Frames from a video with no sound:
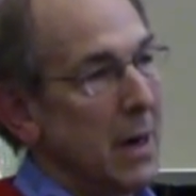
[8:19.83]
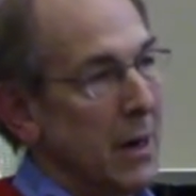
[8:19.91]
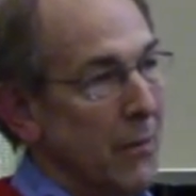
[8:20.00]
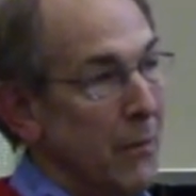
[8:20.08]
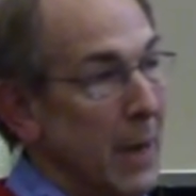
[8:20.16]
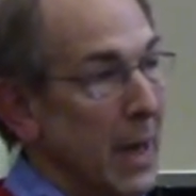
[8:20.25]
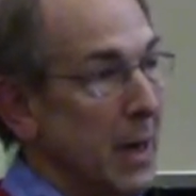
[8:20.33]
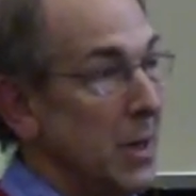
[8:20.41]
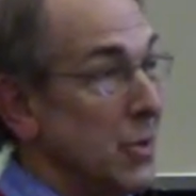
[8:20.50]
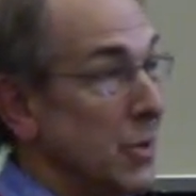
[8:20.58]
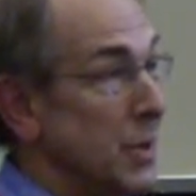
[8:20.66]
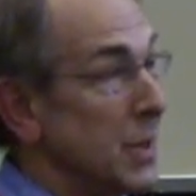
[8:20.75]
of
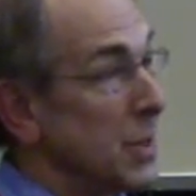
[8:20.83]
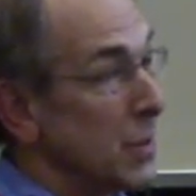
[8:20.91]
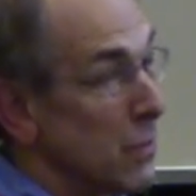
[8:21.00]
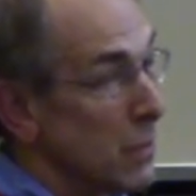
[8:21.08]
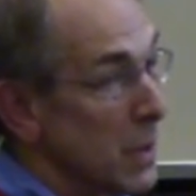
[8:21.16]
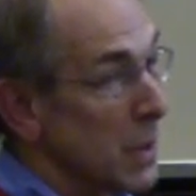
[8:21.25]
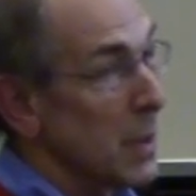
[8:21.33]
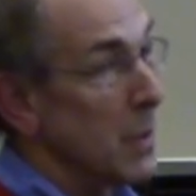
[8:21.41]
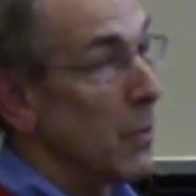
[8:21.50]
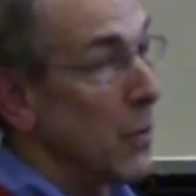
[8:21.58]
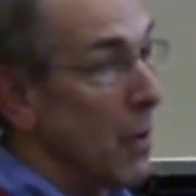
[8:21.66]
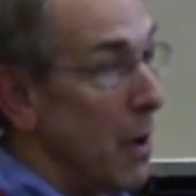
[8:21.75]
managers is really
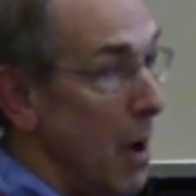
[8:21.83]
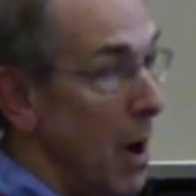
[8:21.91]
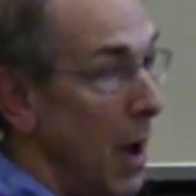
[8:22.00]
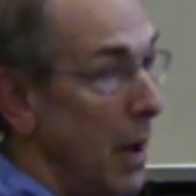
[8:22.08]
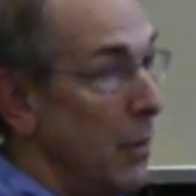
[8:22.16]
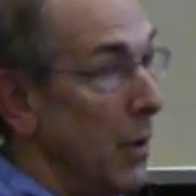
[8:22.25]
broad.